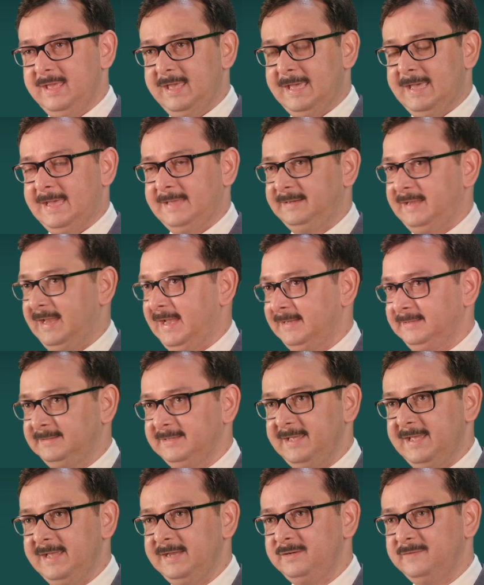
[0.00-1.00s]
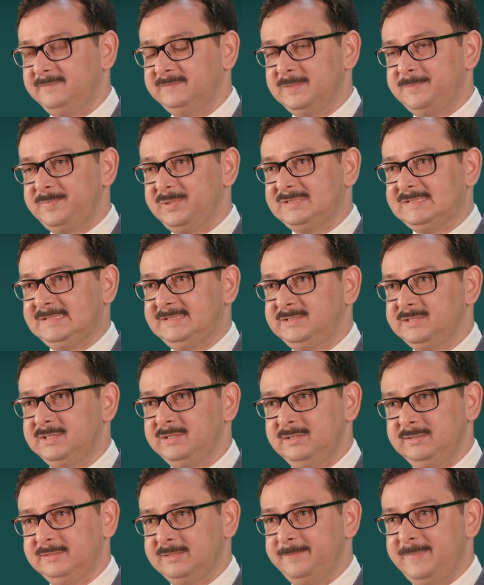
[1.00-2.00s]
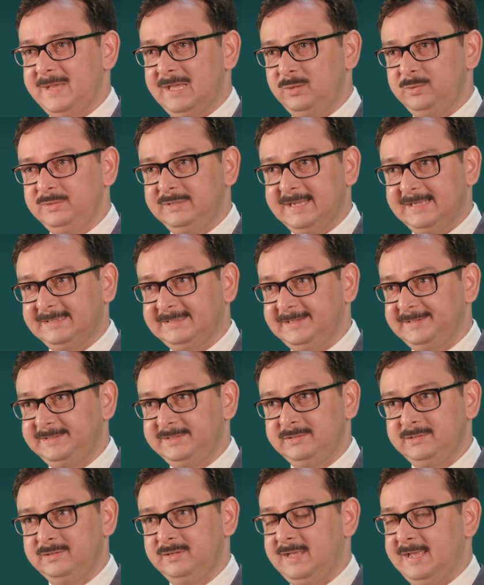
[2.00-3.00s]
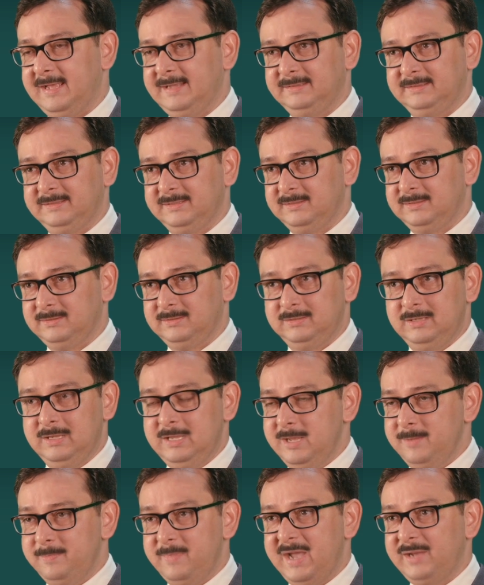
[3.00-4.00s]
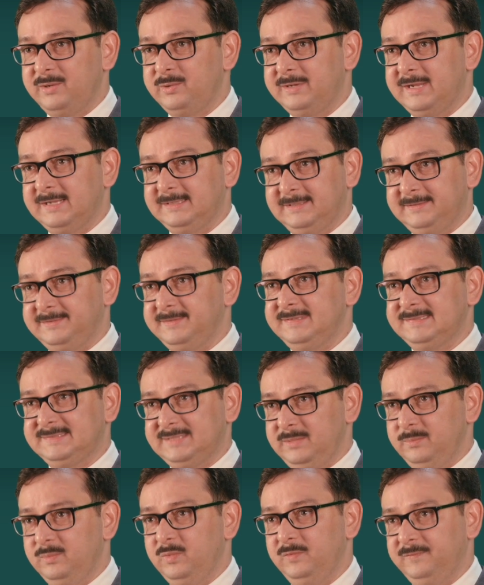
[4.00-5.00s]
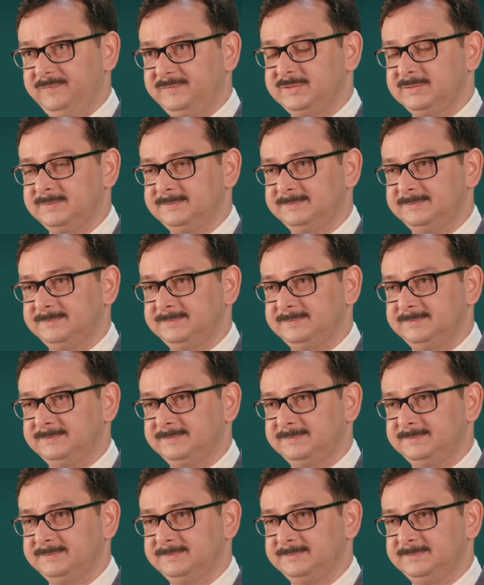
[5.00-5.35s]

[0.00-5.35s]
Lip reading: And at the end of the procedure, the balloon catheter and the microcatheter is removed.